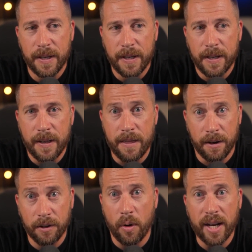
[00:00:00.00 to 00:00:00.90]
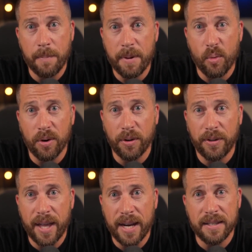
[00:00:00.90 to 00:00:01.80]
They're growing up in a world
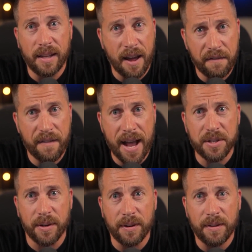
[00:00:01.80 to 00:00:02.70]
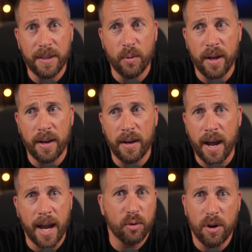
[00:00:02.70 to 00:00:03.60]
that is a lot faster than when
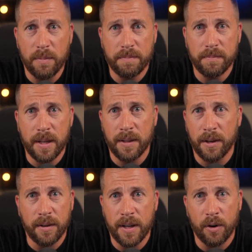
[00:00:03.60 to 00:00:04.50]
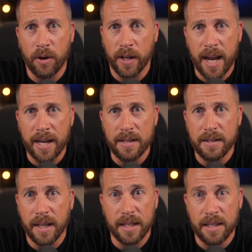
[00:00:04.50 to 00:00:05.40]
I grew up in the early 80s. Like it just